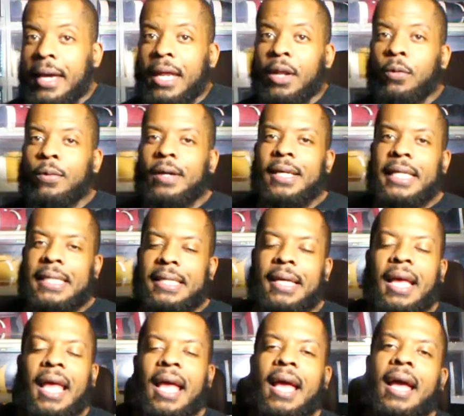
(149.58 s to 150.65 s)
Anyways,
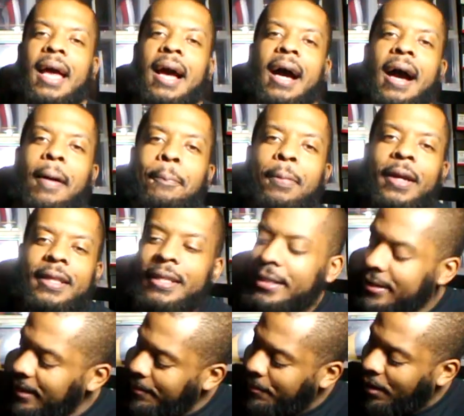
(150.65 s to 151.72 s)
I picked
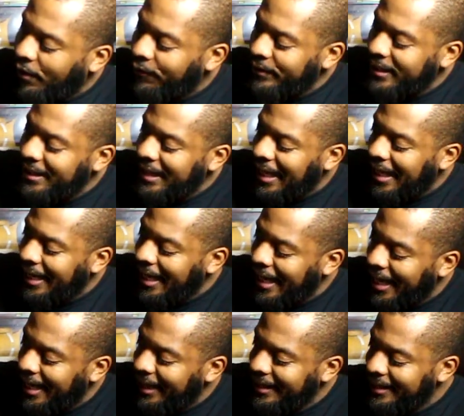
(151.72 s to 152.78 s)
this up off of
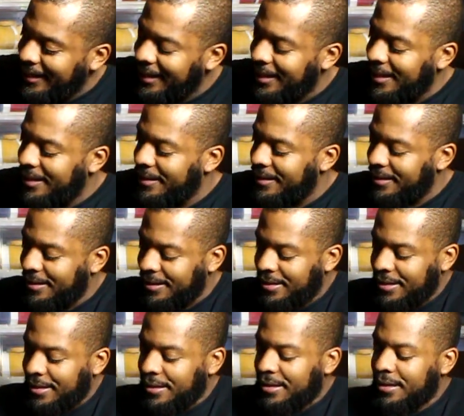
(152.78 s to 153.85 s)
X.
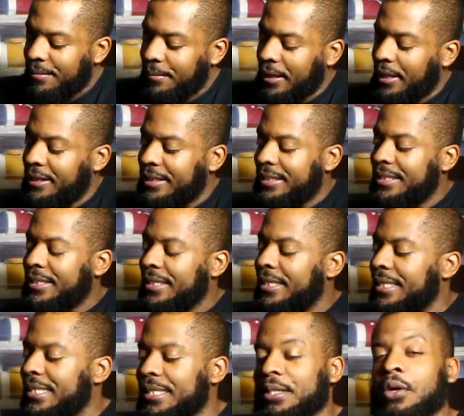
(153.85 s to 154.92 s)
Let me get the
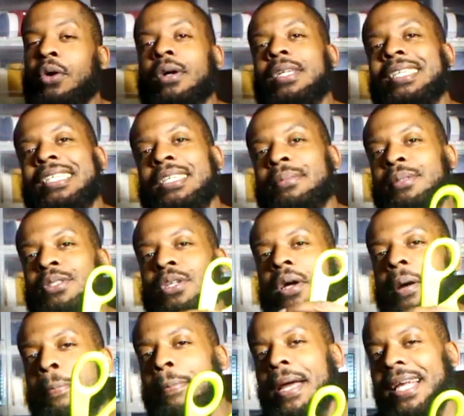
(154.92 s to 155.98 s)
skizzers going. These some
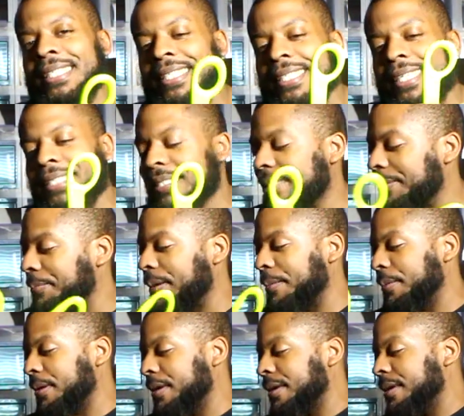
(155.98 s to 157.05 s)
sharp skizzers,
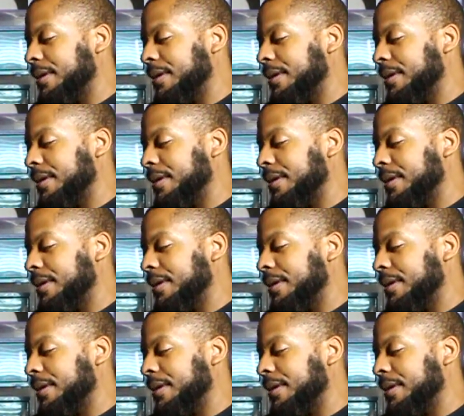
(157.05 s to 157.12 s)
baby.